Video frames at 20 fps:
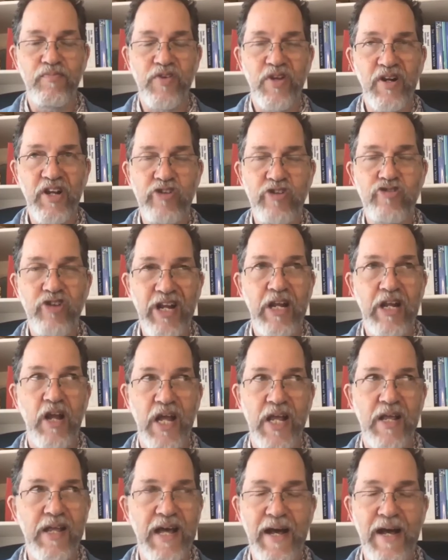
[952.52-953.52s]
literally
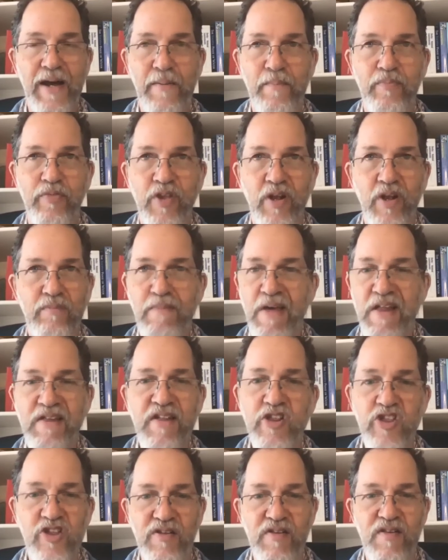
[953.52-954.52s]
like
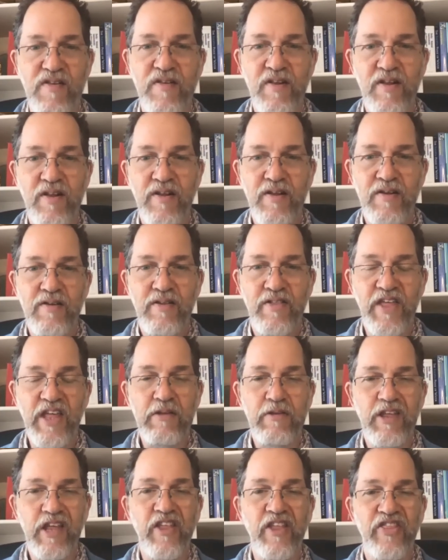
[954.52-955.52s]
messages.
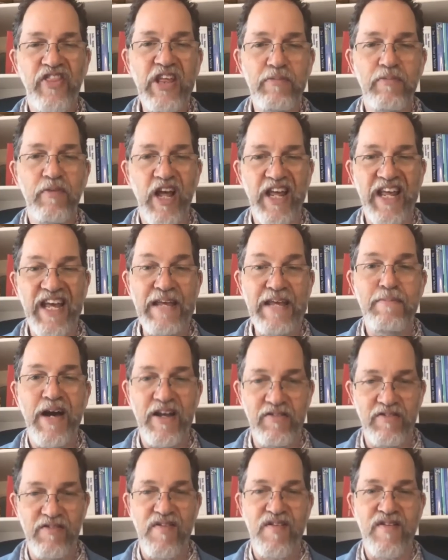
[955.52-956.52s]
You can think of them like
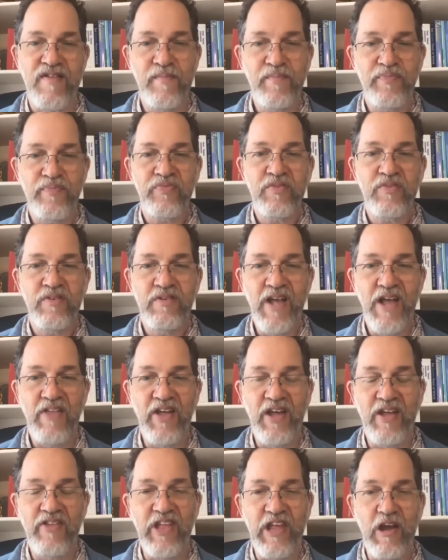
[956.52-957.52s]
emails,
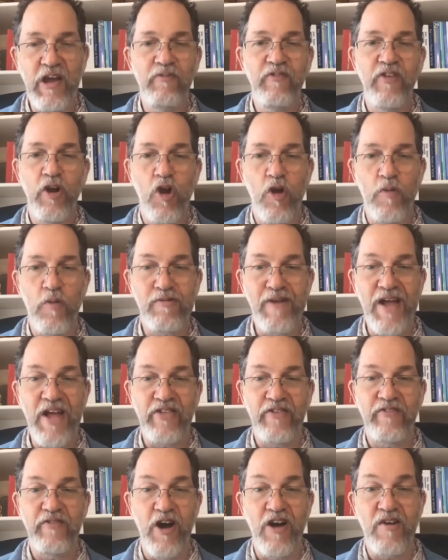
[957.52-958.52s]
and the envelope around
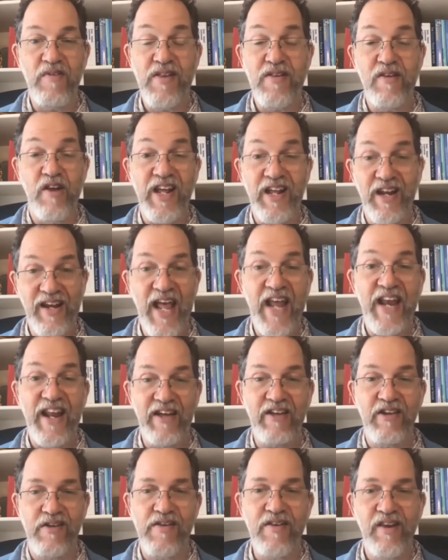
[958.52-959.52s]
the virus is like a letter.
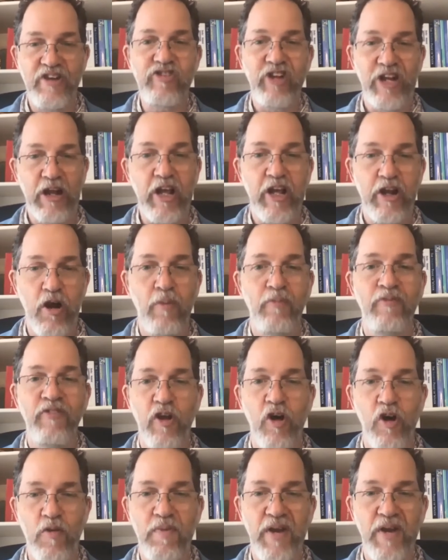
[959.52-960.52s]
It's literally like an
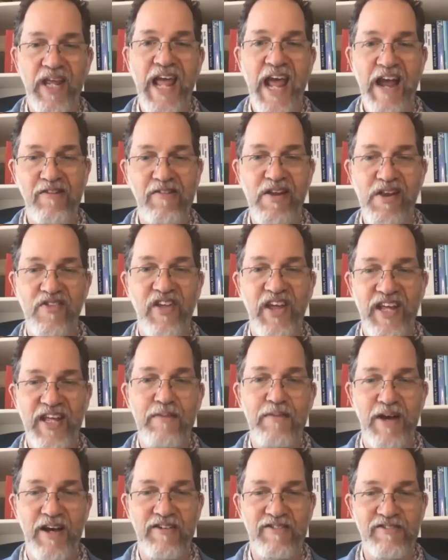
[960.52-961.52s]
envelope, and it carries the
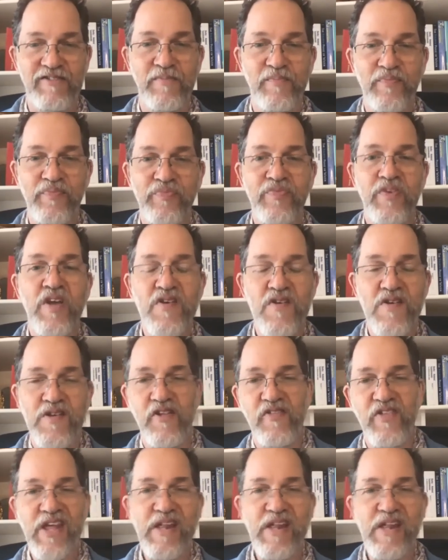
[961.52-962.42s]
email. So these